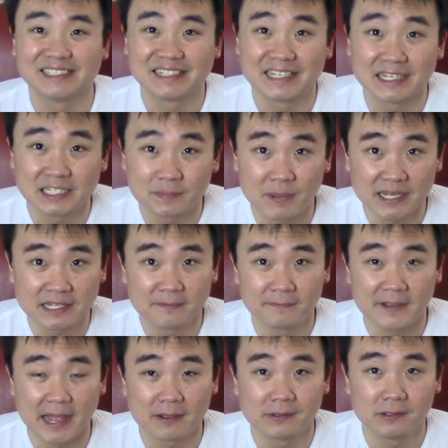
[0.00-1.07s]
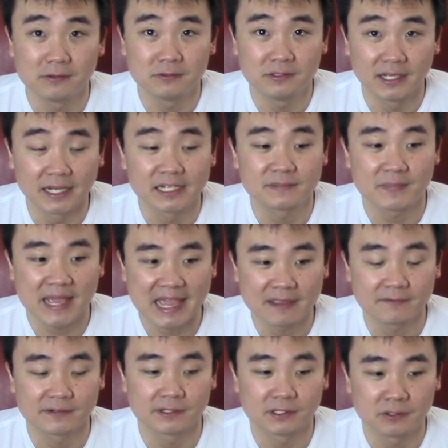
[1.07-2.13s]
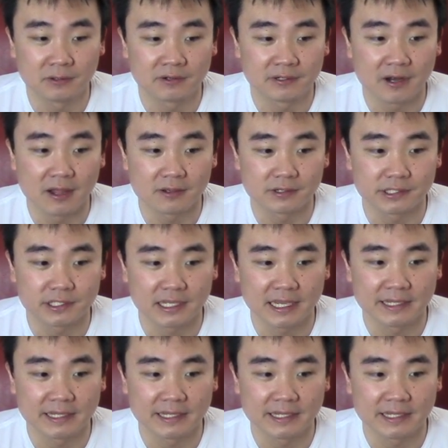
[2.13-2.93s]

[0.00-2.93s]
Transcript: The expected value does pay for the $200,